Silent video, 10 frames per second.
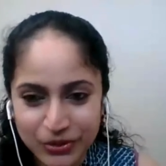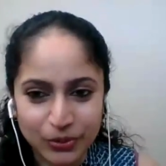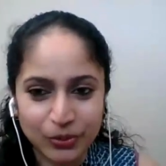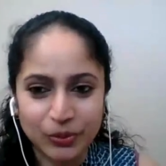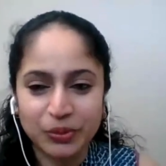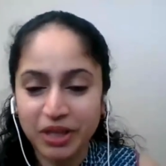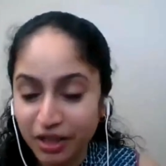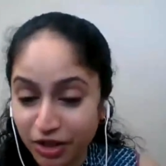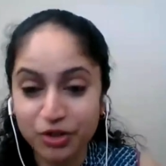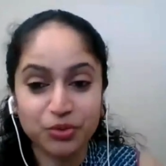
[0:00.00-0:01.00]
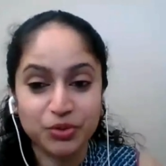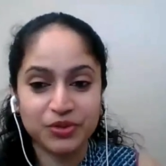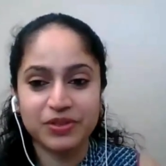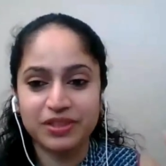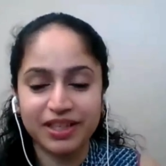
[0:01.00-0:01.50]
So hunger
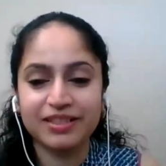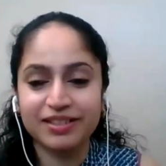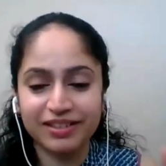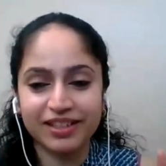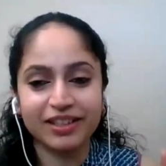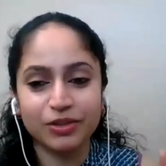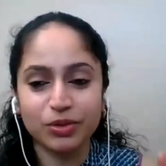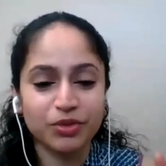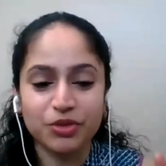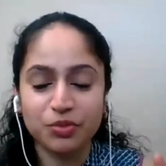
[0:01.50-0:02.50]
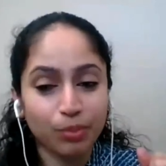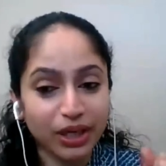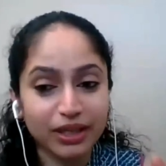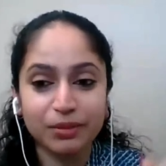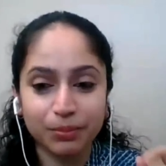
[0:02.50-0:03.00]
cues, that's the thing, you know, which
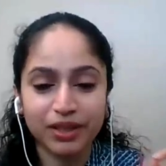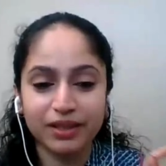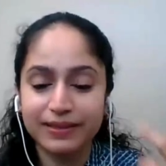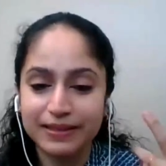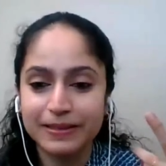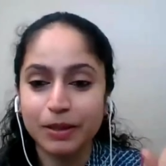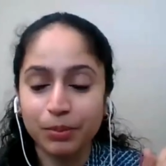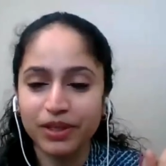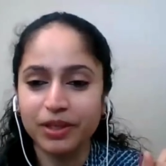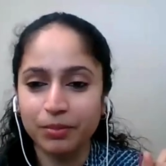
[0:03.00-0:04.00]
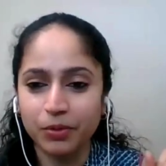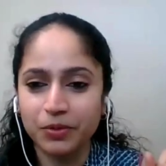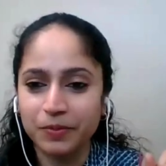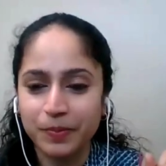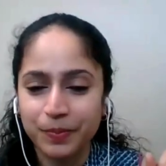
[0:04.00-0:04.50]
many parents complain about.